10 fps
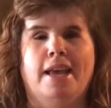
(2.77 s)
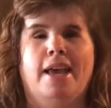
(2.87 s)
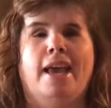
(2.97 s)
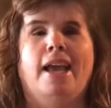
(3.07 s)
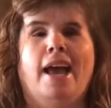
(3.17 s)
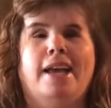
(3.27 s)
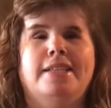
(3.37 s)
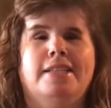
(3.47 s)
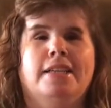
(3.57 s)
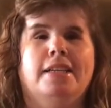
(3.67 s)
Hey
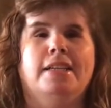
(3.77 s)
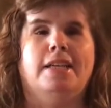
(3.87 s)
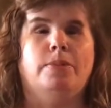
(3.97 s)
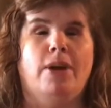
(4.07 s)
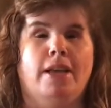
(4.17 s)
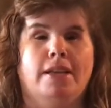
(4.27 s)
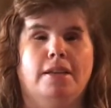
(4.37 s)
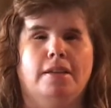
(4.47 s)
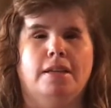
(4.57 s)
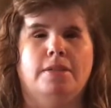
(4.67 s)
guys, guess what?
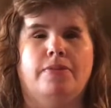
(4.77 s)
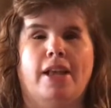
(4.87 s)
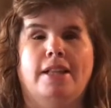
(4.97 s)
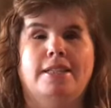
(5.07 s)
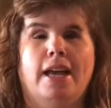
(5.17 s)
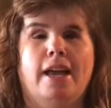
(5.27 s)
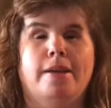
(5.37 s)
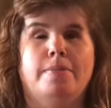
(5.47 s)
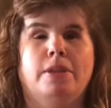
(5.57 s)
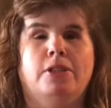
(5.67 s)
It's finally
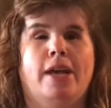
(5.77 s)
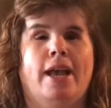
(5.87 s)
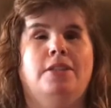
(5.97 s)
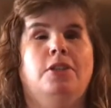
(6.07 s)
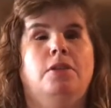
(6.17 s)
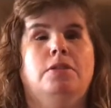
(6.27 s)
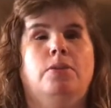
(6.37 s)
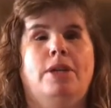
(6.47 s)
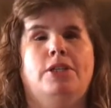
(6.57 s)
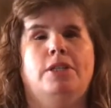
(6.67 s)
time to answer those
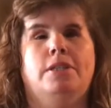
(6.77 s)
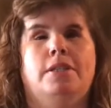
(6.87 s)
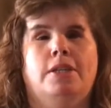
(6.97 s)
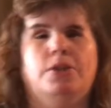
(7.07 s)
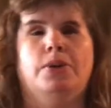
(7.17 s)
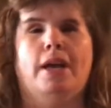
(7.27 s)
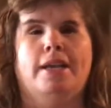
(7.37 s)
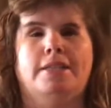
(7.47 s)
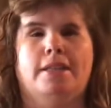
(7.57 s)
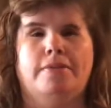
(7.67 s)
questions that you
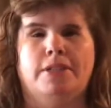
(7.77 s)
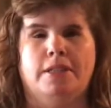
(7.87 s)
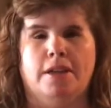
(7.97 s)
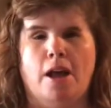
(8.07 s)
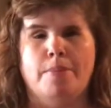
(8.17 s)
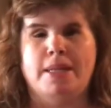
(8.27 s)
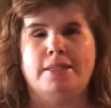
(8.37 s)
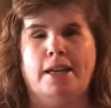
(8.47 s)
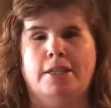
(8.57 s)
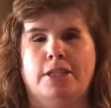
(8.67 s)
guys left in the comment
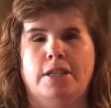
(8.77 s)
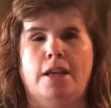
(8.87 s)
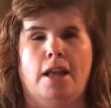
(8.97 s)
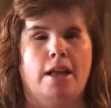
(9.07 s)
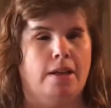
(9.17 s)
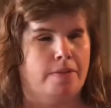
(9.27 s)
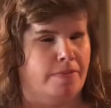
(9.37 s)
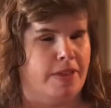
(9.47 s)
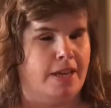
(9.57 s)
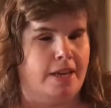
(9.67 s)
section
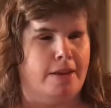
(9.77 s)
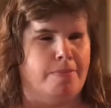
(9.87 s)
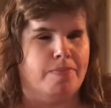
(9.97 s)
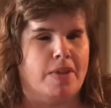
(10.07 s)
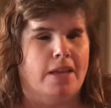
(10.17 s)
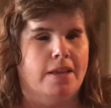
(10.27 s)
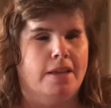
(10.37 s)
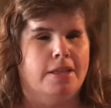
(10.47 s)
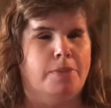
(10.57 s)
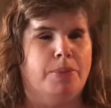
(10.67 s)
of the
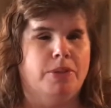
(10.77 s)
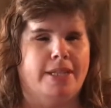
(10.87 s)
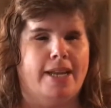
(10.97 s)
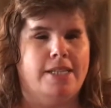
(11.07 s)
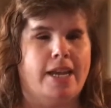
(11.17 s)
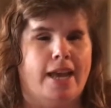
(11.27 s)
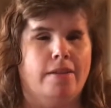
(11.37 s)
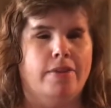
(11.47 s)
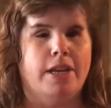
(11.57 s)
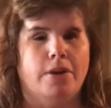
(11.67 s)
poolside chat
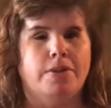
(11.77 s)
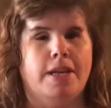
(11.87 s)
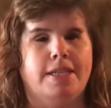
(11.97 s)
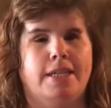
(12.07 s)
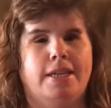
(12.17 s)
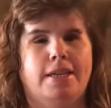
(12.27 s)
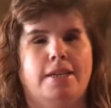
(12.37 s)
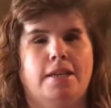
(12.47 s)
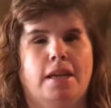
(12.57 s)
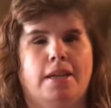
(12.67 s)
video that I did,
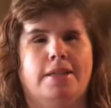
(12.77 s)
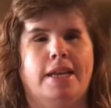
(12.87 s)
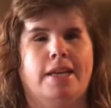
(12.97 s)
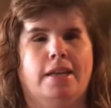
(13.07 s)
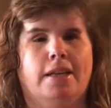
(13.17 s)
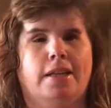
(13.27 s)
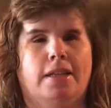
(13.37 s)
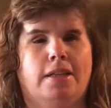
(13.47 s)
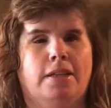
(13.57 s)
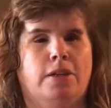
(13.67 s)
I think
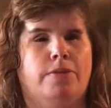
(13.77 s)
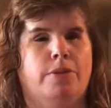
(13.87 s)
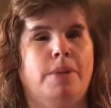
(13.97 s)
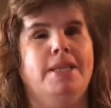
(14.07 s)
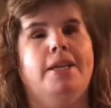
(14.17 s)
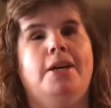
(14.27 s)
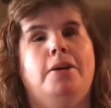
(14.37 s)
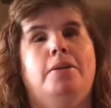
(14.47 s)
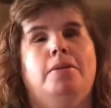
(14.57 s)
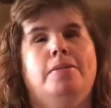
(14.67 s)
a little over a month
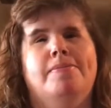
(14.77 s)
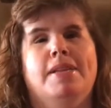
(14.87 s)
ago.